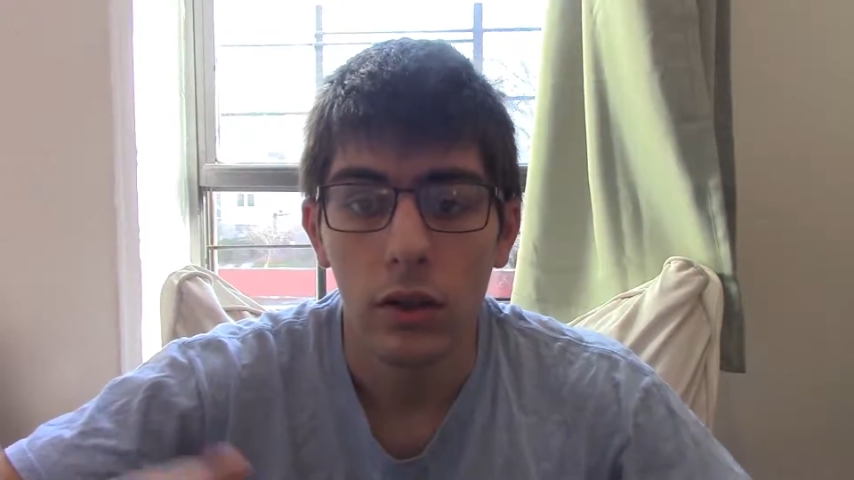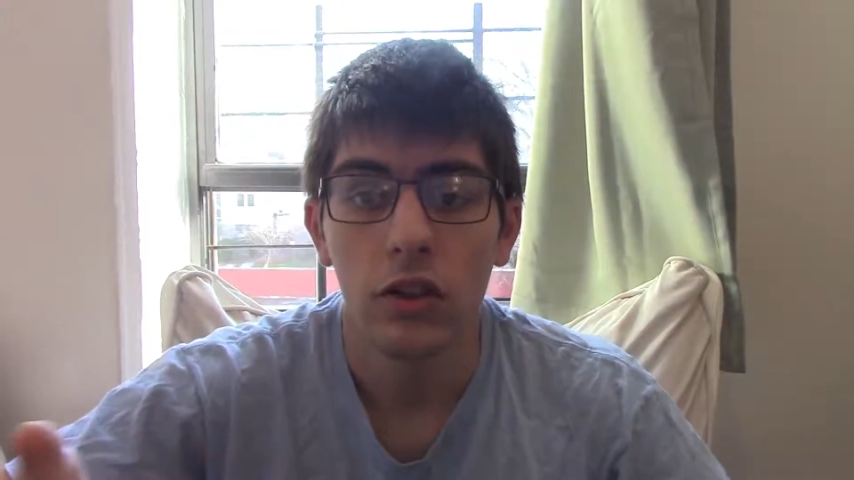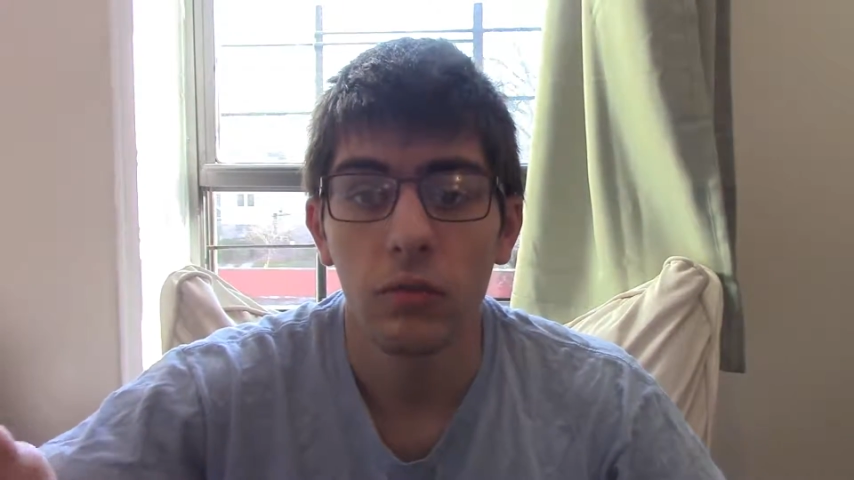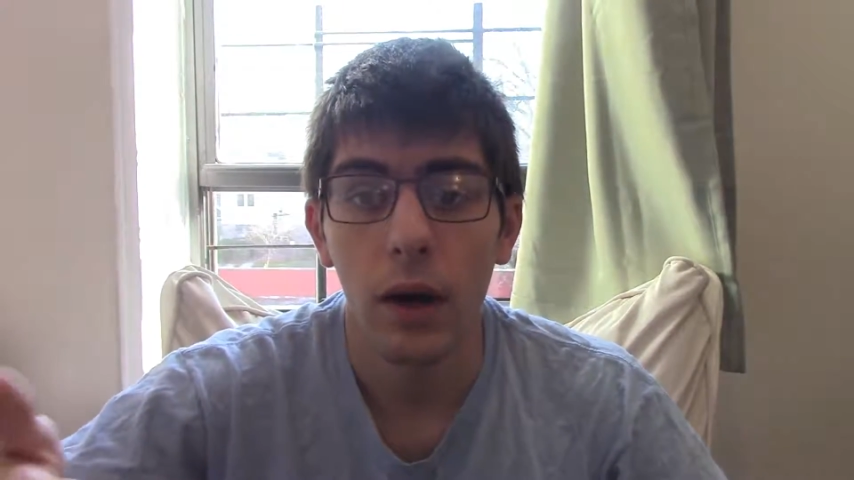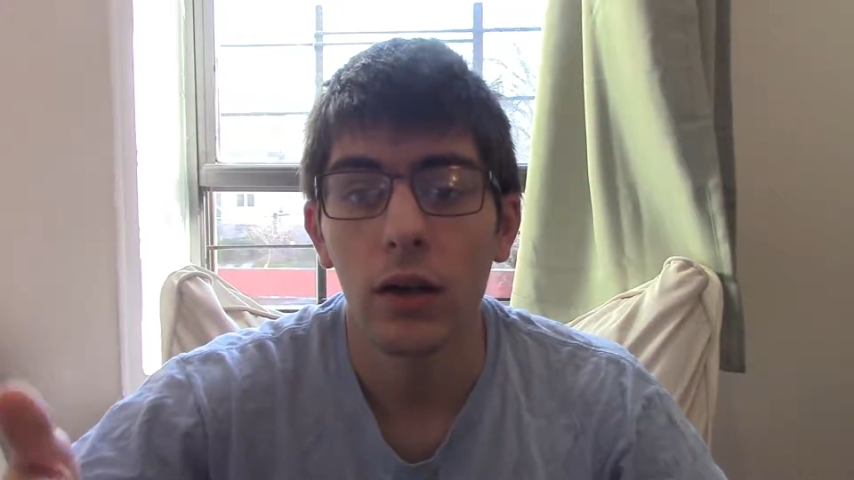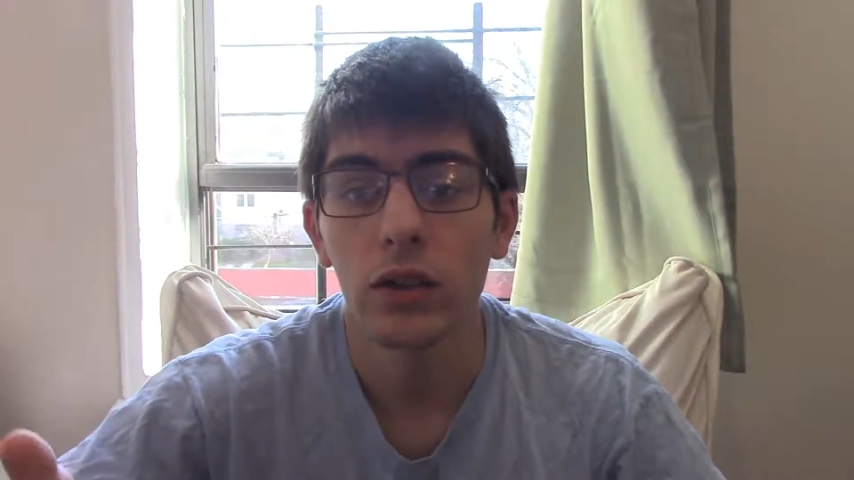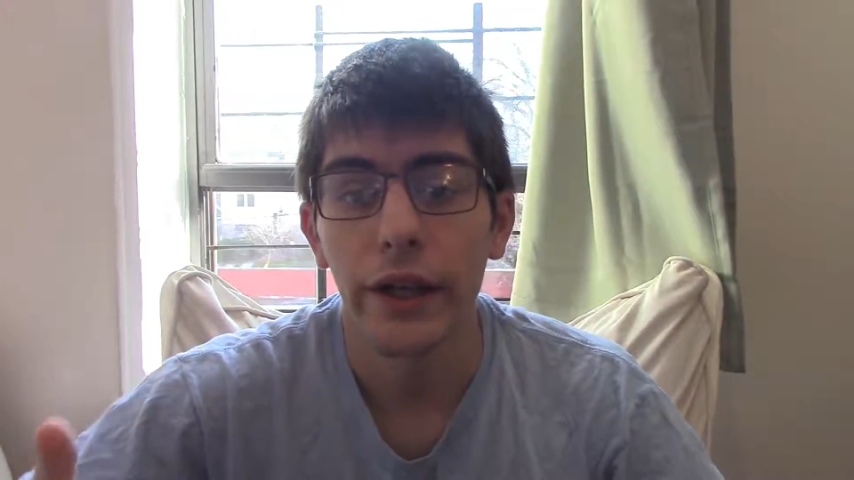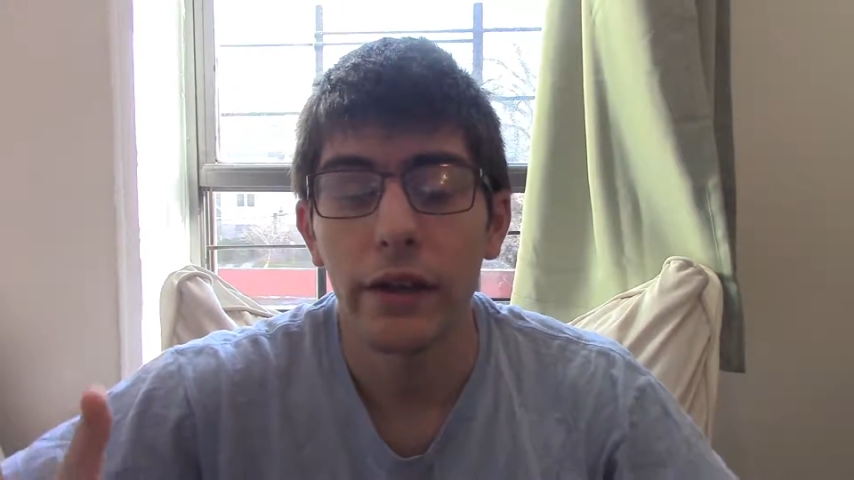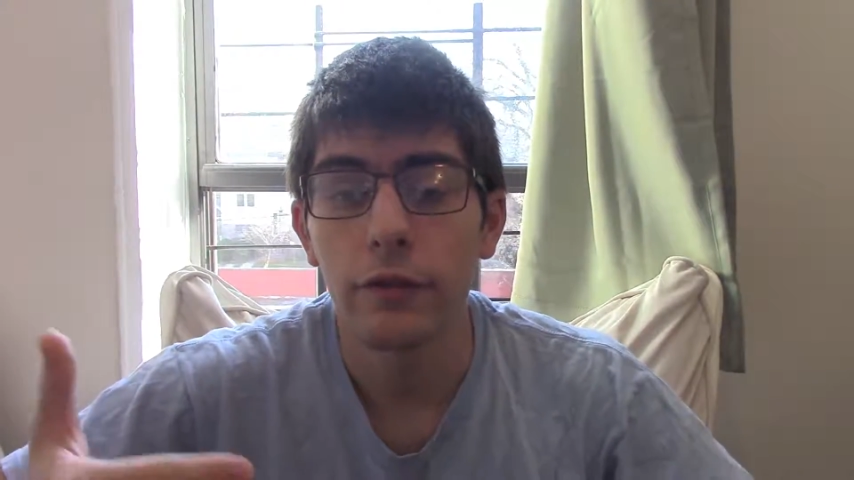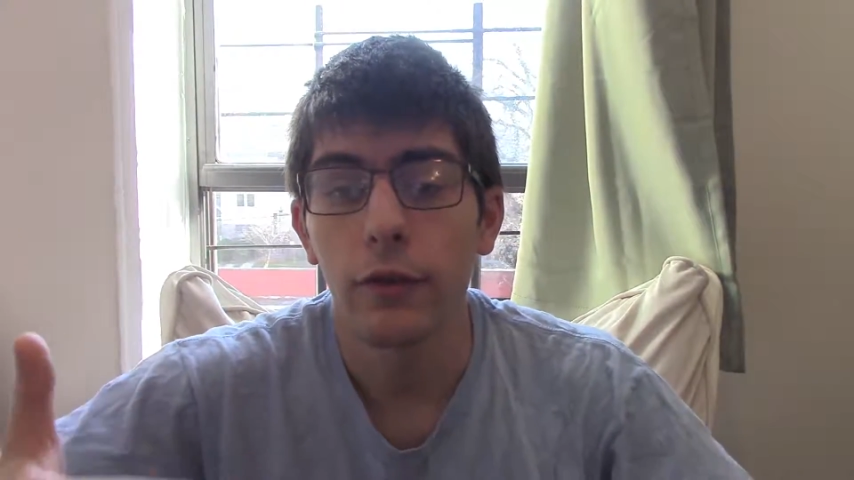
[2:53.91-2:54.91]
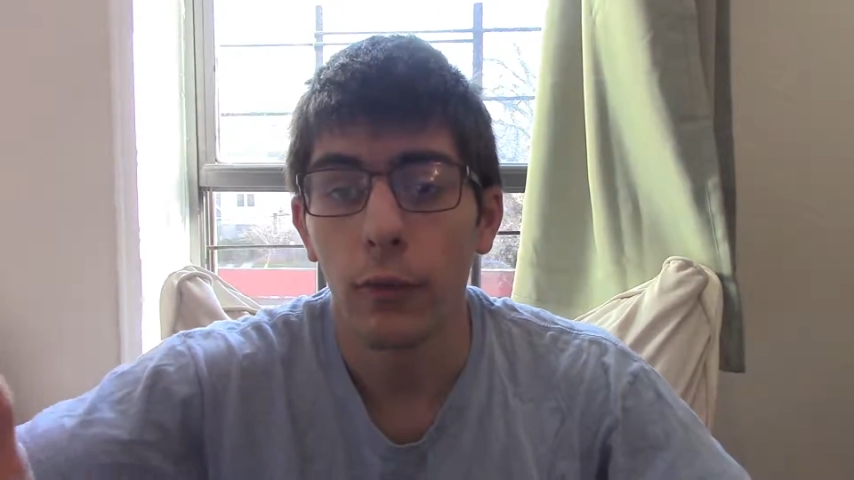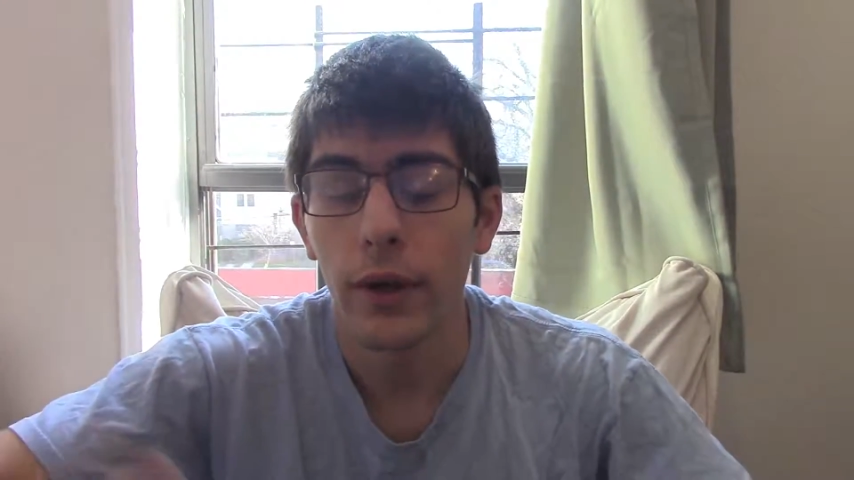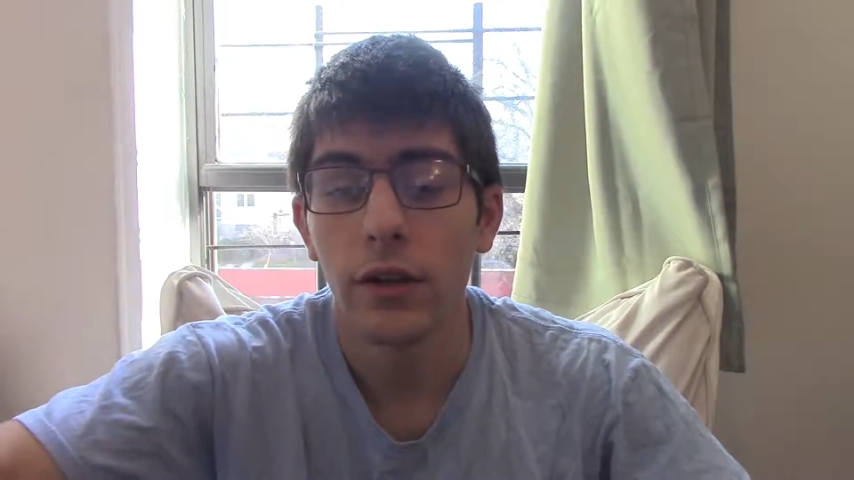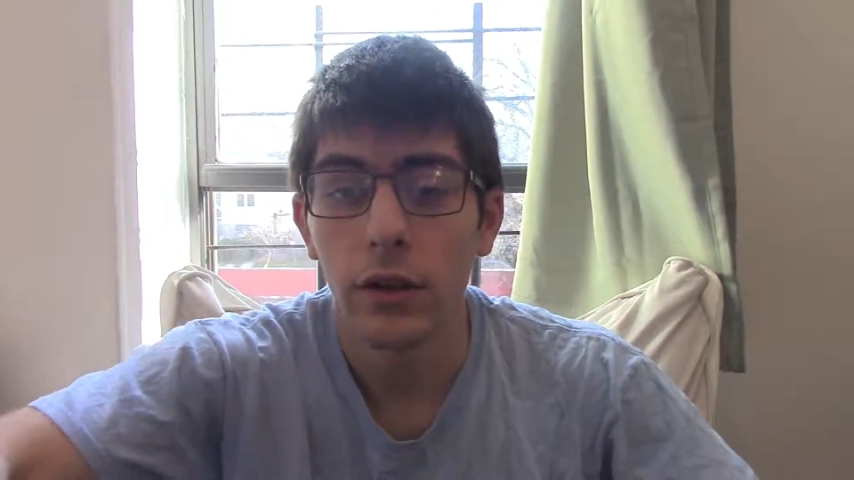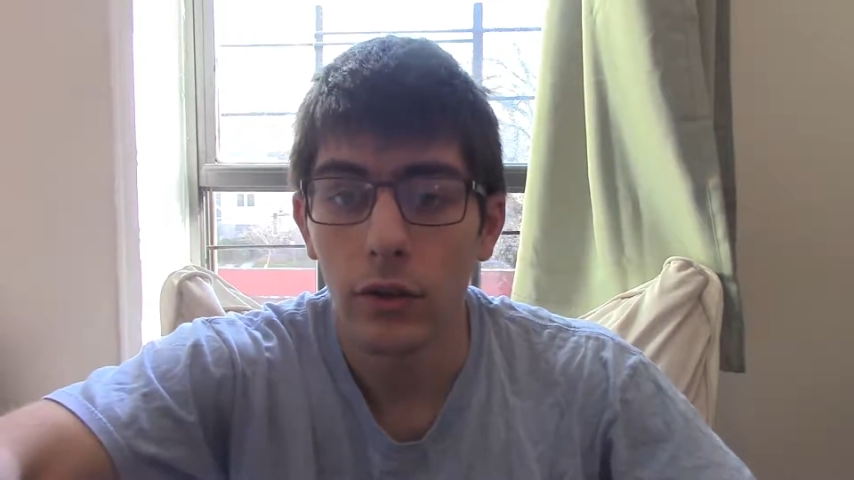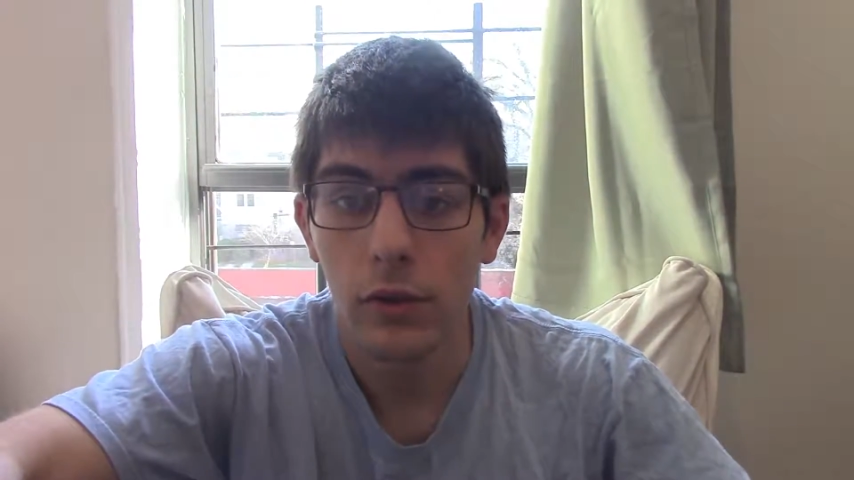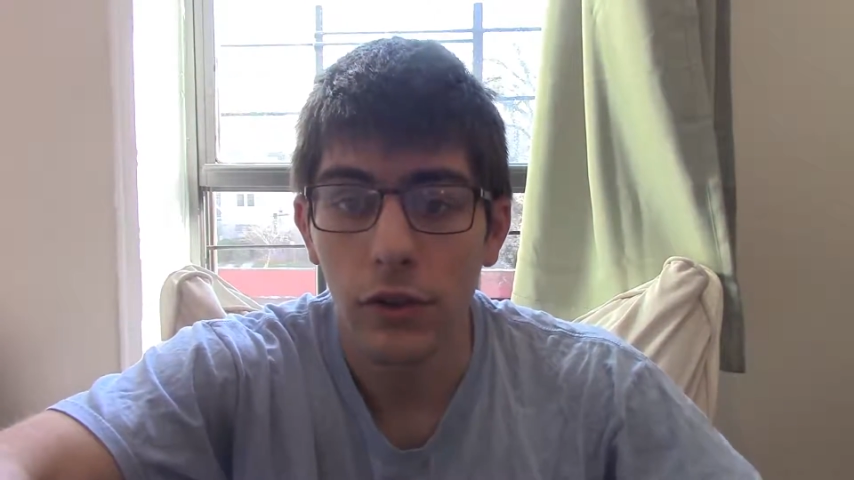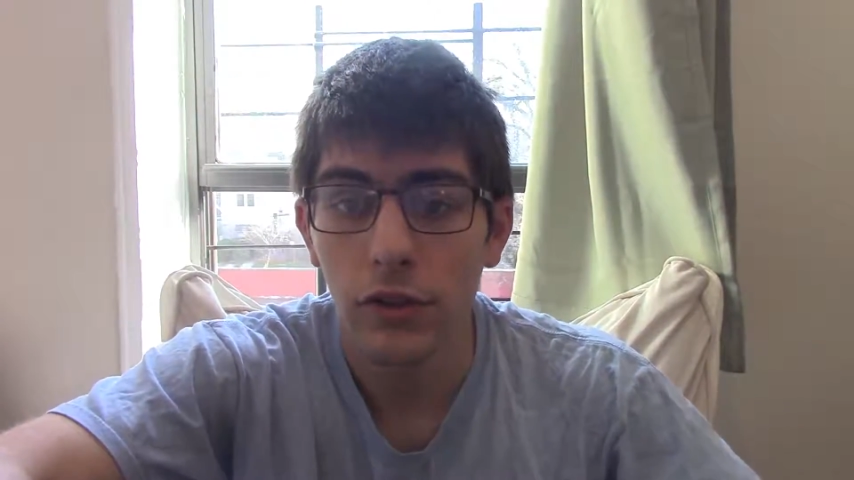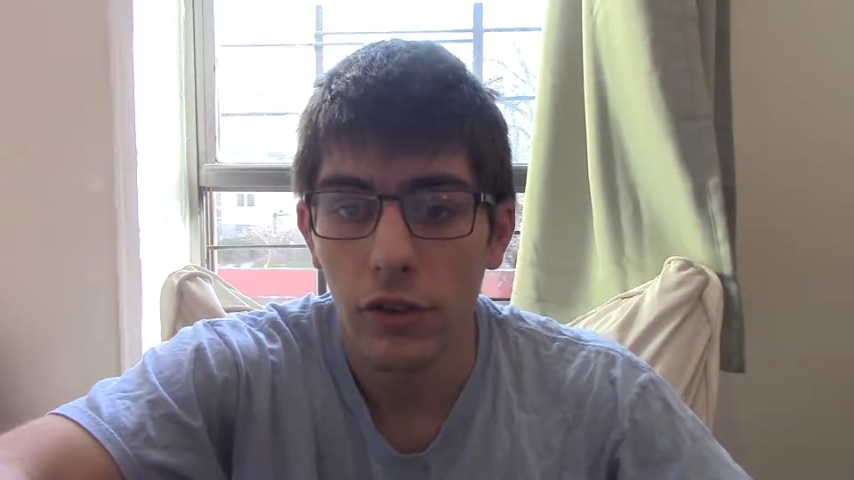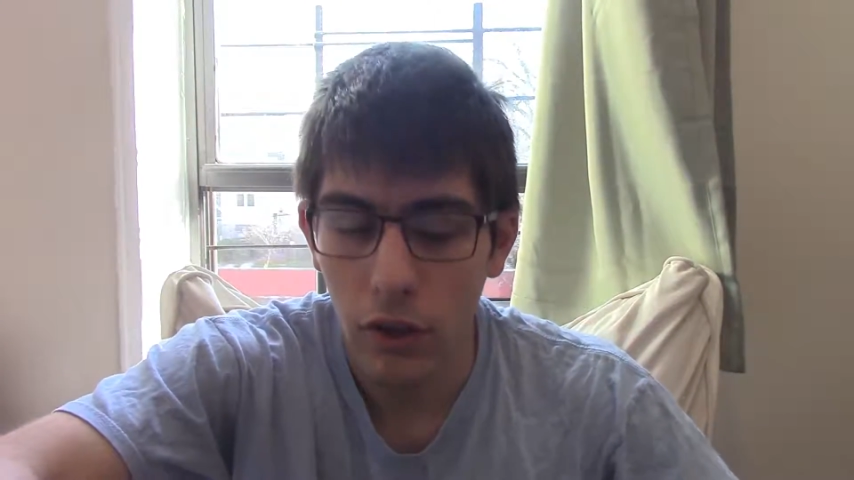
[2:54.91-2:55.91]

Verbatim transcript: Spotlight for Windows,